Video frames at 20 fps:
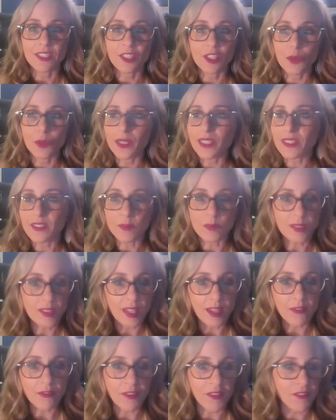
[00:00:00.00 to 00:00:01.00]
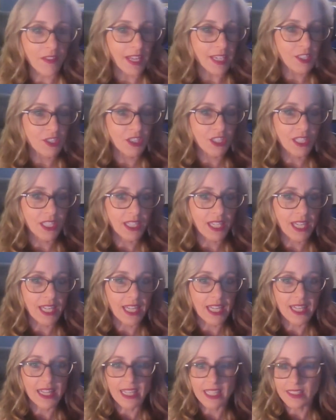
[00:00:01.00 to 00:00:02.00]
doing some self-reflection
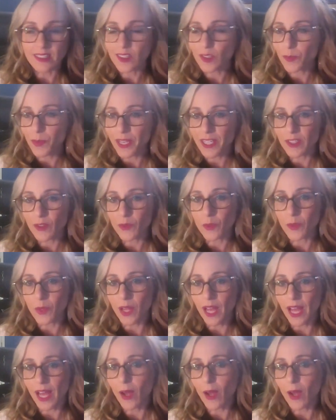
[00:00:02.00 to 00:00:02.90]
in this space will